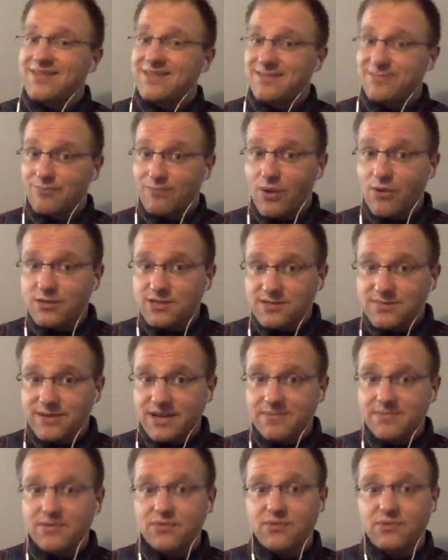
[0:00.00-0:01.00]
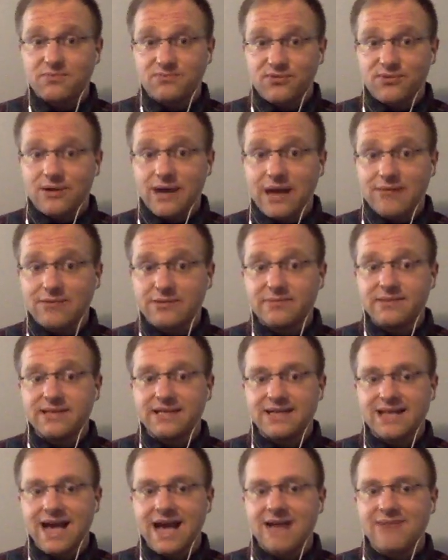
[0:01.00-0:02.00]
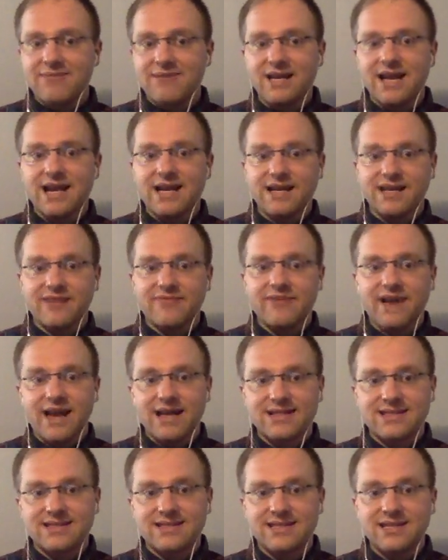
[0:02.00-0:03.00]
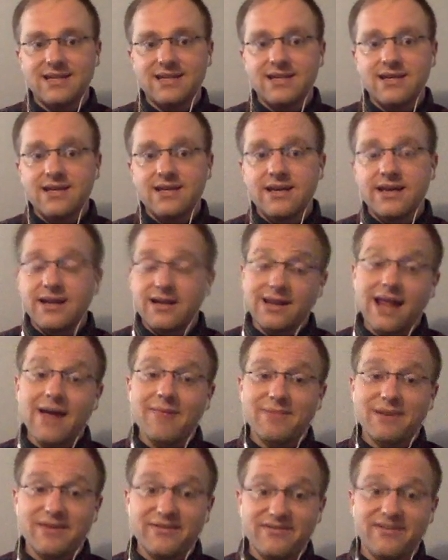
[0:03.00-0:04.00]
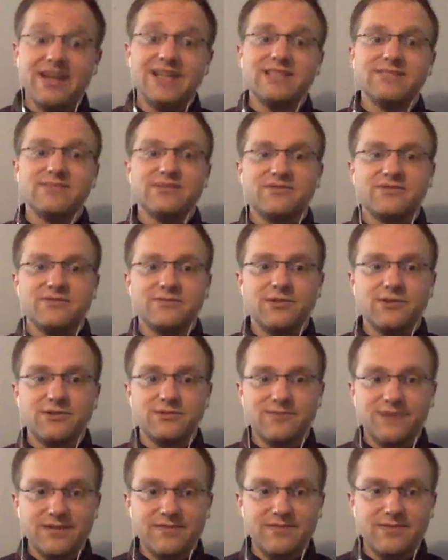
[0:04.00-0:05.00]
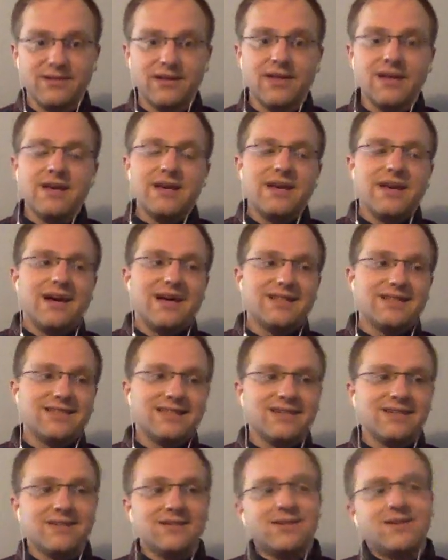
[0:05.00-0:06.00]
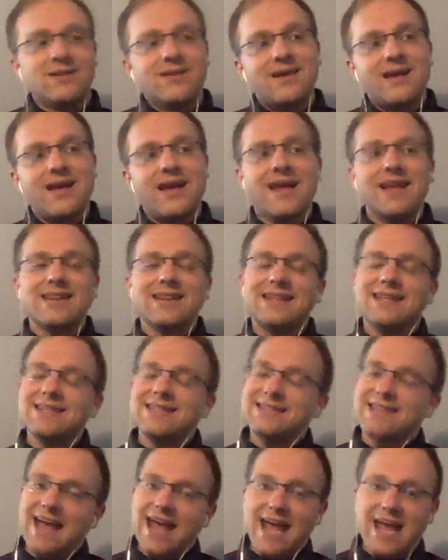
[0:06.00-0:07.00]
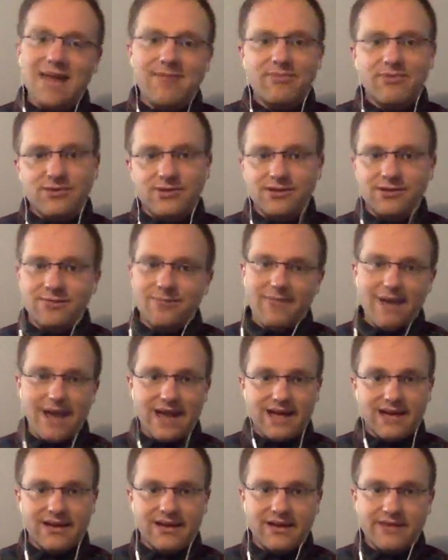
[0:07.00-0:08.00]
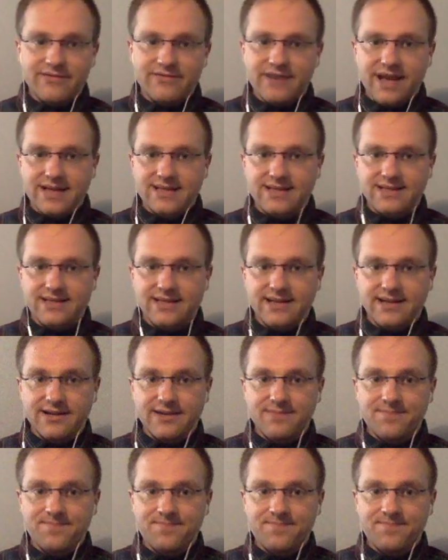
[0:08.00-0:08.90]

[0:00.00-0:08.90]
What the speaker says: Most people will probably not be getting a vaccine. It'll not be available for most people until at least April or May of next year.